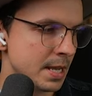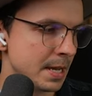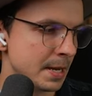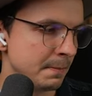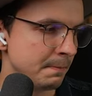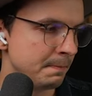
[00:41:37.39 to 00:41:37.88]

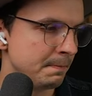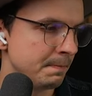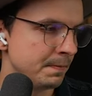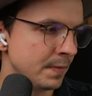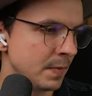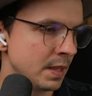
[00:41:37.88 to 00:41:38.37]

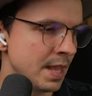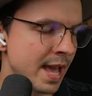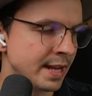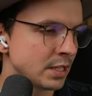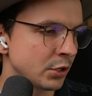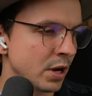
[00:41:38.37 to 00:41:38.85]
Yeah,
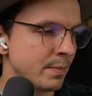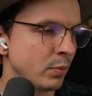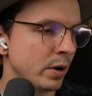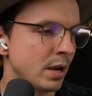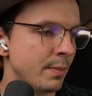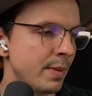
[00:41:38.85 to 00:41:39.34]
and it's a great
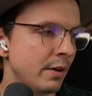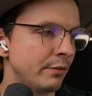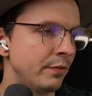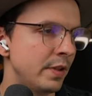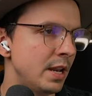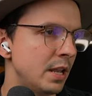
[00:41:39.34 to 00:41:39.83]
point
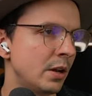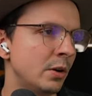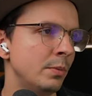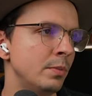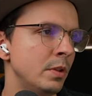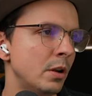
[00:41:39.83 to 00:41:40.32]
about
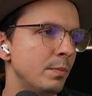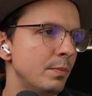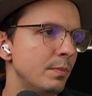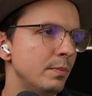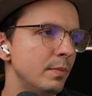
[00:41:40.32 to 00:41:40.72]
video, you know.